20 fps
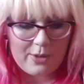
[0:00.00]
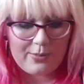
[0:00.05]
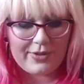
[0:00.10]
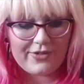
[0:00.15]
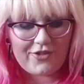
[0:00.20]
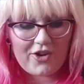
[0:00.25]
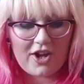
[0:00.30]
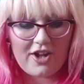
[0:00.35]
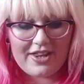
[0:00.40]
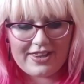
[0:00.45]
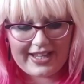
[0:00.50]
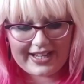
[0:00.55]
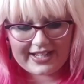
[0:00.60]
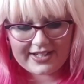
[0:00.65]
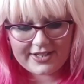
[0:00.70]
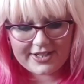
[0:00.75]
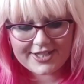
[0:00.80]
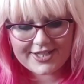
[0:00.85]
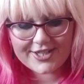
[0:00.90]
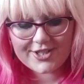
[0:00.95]
and we've got
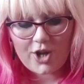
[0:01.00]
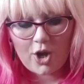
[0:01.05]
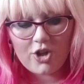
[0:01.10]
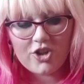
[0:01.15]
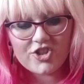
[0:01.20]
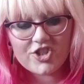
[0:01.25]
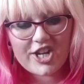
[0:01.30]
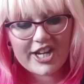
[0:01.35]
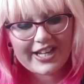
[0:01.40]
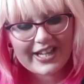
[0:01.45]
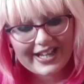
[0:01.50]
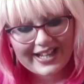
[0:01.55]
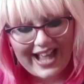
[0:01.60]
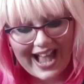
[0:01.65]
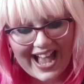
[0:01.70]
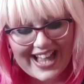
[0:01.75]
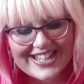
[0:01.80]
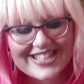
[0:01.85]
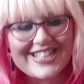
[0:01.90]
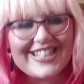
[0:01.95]
like nostalgic
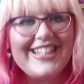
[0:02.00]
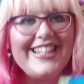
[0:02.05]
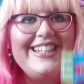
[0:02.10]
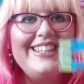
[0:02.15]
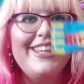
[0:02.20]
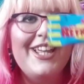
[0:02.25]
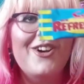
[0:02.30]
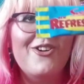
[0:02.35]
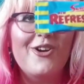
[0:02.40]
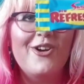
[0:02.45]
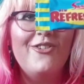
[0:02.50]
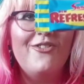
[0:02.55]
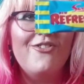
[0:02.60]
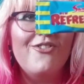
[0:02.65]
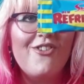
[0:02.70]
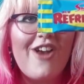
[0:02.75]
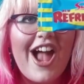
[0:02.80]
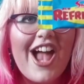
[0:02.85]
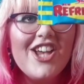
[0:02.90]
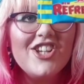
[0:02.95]
candy like
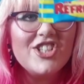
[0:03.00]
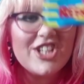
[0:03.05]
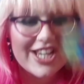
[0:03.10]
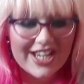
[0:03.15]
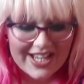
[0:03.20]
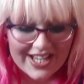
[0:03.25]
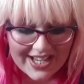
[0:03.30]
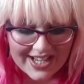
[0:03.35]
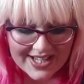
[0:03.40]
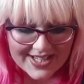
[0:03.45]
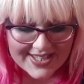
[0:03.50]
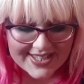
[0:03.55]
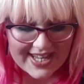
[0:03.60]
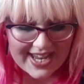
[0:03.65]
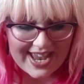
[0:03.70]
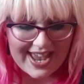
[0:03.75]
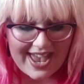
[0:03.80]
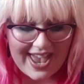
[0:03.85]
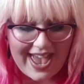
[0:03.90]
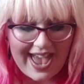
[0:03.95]
refreshers
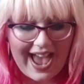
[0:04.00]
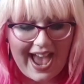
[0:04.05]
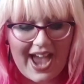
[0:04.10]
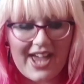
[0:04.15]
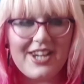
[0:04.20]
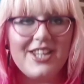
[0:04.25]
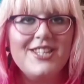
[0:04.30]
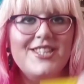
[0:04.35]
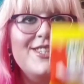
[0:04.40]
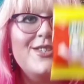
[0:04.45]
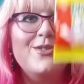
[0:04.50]
and